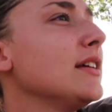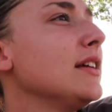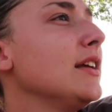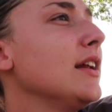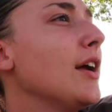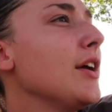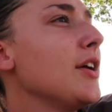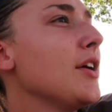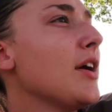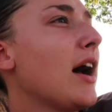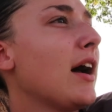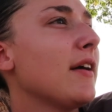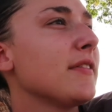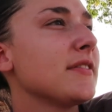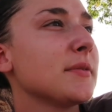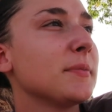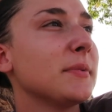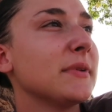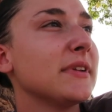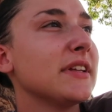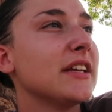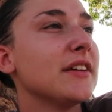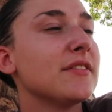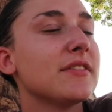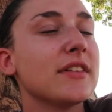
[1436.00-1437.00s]
you know, you have to
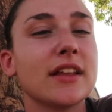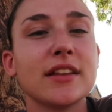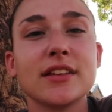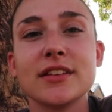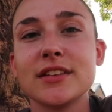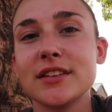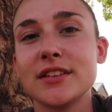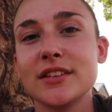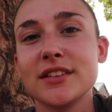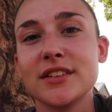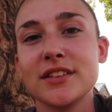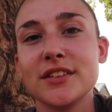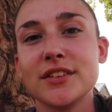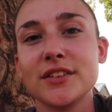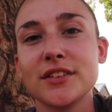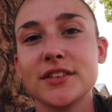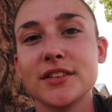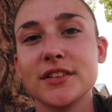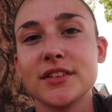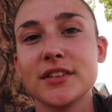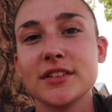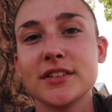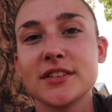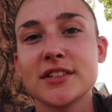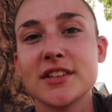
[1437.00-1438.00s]
believe that
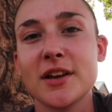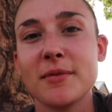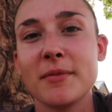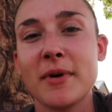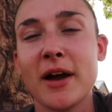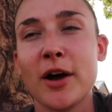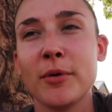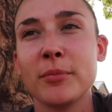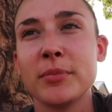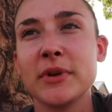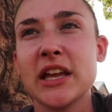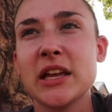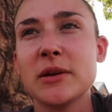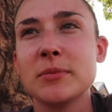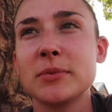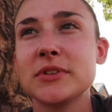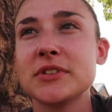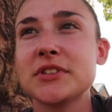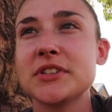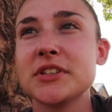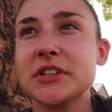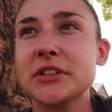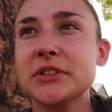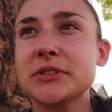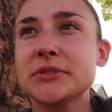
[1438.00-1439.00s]
you'll somehow be
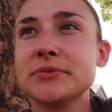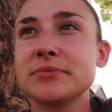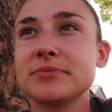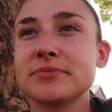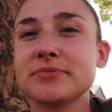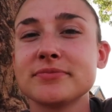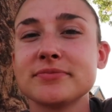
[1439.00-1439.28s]
able to.